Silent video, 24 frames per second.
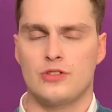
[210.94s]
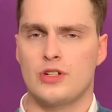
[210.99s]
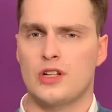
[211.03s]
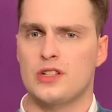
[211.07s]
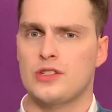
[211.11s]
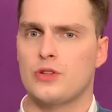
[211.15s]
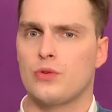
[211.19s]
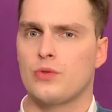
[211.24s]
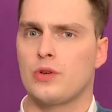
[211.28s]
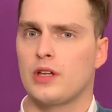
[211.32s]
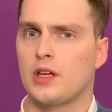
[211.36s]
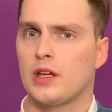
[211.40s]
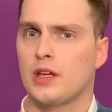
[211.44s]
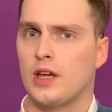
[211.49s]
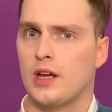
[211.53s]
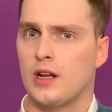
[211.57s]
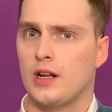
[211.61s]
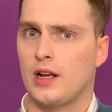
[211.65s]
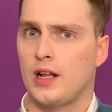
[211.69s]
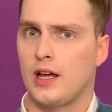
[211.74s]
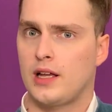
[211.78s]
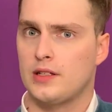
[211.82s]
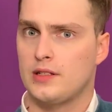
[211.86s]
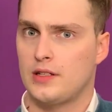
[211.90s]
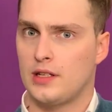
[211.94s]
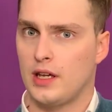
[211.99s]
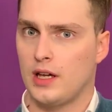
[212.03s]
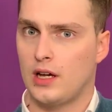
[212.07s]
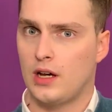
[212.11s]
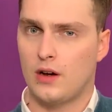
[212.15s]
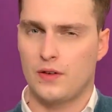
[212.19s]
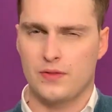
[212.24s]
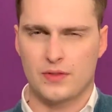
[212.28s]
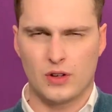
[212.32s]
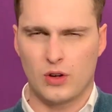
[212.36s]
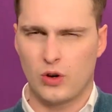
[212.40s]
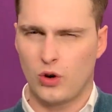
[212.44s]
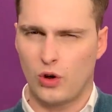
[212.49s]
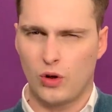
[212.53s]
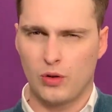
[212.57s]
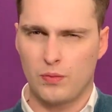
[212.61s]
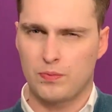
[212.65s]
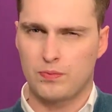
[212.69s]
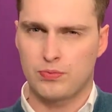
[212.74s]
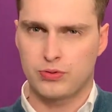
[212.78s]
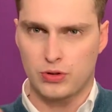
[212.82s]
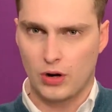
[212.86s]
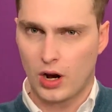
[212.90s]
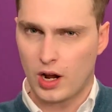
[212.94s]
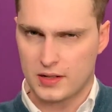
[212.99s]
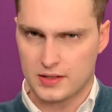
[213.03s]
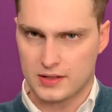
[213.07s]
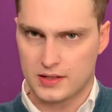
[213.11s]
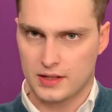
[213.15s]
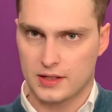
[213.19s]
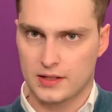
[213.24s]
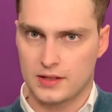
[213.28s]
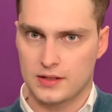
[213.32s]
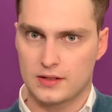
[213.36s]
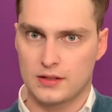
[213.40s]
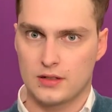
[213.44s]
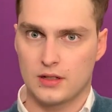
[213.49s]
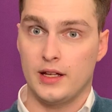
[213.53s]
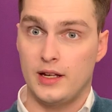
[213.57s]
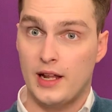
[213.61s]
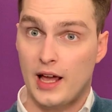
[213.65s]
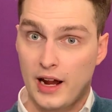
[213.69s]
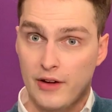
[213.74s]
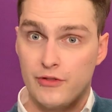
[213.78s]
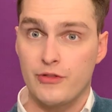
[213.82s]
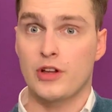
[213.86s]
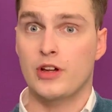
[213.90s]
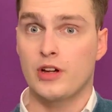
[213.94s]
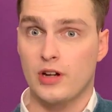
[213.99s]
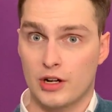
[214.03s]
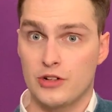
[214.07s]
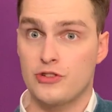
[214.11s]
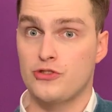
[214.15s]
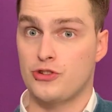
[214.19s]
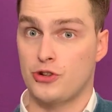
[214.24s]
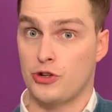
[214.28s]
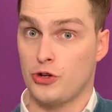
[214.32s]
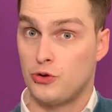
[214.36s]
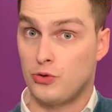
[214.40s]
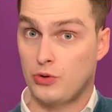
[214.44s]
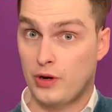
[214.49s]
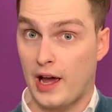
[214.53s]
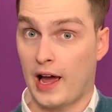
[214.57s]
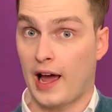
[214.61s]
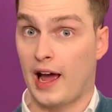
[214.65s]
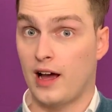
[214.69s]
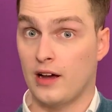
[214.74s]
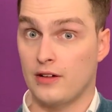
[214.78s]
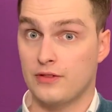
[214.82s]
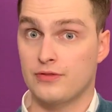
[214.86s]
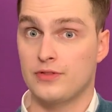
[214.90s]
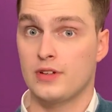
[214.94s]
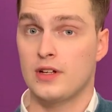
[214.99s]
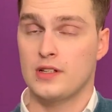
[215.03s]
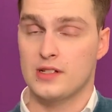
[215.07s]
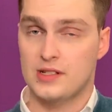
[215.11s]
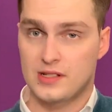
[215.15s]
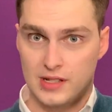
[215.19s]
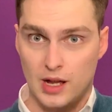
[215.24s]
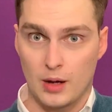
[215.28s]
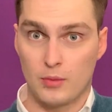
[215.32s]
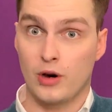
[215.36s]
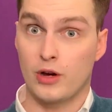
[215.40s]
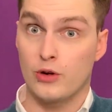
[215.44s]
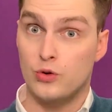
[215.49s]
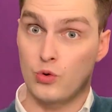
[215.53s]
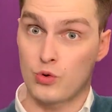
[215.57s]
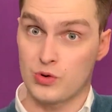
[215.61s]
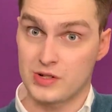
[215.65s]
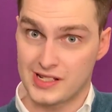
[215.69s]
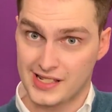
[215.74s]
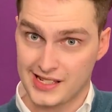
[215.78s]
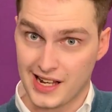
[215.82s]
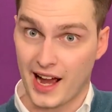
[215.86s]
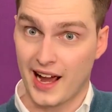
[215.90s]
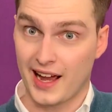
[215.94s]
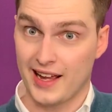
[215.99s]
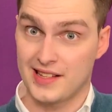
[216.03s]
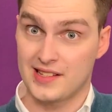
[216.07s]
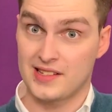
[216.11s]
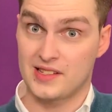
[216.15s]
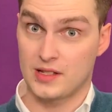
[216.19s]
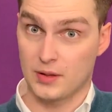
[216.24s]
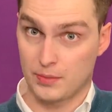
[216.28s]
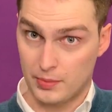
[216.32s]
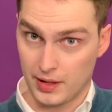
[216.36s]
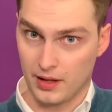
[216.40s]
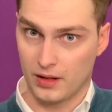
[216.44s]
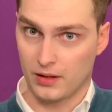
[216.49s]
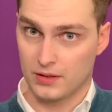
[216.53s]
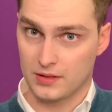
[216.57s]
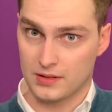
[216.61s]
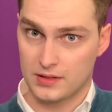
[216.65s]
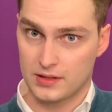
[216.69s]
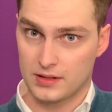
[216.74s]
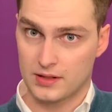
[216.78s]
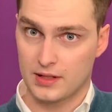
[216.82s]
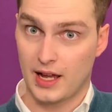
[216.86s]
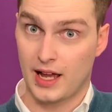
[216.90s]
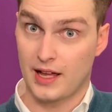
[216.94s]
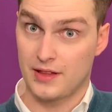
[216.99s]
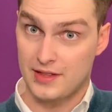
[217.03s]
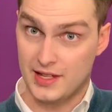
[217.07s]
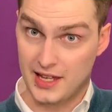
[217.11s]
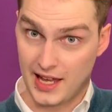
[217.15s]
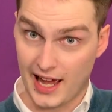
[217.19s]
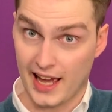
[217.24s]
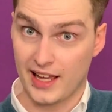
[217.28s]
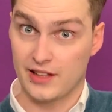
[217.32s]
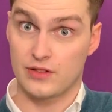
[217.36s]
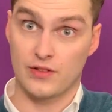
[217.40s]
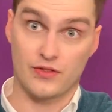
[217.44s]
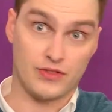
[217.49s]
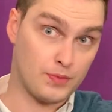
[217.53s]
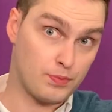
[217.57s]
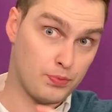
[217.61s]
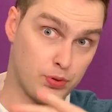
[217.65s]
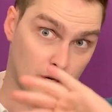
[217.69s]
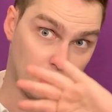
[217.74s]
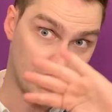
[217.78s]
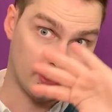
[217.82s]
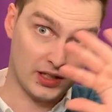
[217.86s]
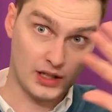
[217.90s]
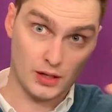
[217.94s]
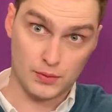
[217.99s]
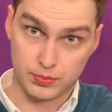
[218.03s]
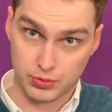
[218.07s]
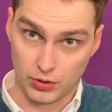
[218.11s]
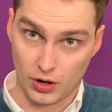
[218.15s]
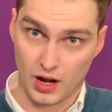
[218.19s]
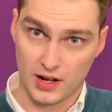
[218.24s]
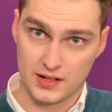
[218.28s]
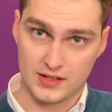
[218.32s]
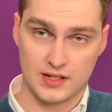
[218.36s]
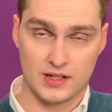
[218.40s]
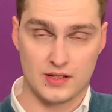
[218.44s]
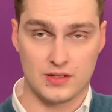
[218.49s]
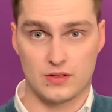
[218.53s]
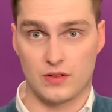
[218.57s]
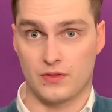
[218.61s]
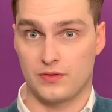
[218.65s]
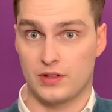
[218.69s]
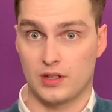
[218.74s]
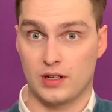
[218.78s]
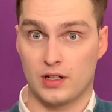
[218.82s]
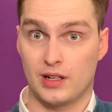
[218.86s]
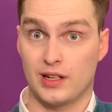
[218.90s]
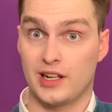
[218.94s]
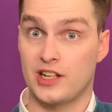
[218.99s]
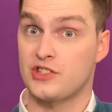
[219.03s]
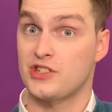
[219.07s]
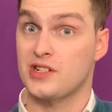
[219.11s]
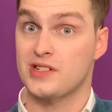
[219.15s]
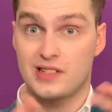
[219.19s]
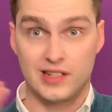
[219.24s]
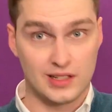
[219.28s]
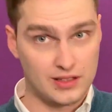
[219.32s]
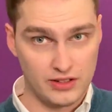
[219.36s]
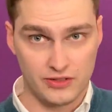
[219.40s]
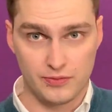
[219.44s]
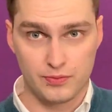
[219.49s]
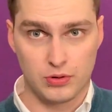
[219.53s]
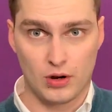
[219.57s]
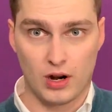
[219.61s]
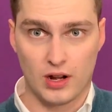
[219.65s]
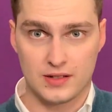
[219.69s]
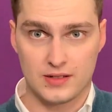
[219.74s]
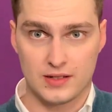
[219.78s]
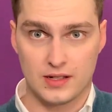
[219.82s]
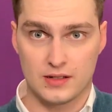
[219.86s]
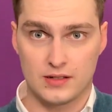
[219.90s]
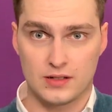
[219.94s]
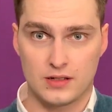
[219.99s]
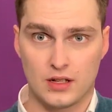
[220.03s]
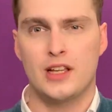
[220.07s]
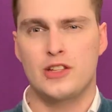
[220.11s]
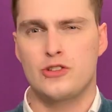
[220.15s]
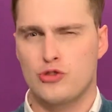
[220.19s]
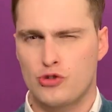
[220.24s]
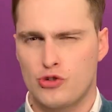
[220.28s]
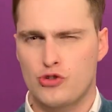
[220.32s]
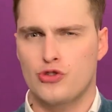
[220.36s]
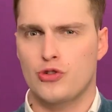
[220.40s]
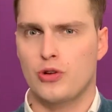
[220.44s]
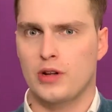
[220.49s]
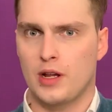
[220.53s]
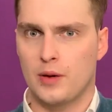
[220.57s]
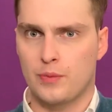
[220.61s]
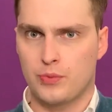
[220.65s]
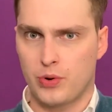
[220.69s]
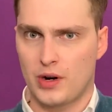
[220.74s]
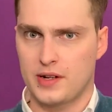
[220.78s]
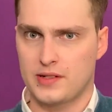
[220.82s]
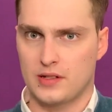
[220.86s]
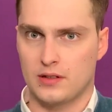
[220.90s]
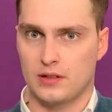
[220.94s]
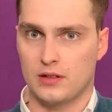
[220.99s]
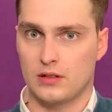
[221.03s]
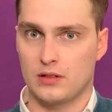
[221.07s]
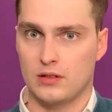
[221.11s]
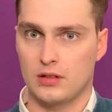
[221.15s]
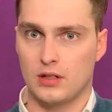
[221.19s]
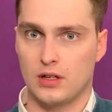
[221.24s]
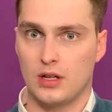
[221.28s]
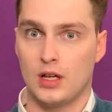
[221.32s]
just so you can get an idea of the whole process, in every country you have someone who signs the bills. At the end of the political process, of the legislative process, it's usually a president.